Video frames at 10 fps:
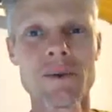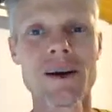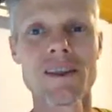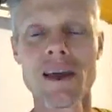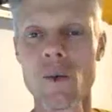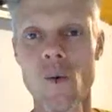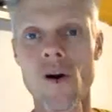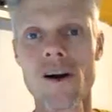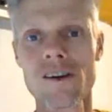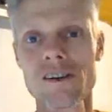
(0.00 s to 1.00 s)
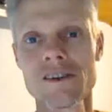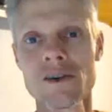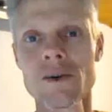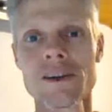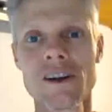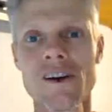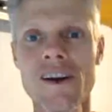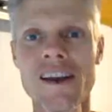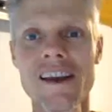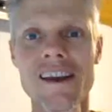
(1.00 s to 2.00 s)
but they worked to a
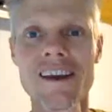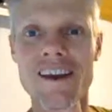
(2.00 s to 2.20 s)
degree.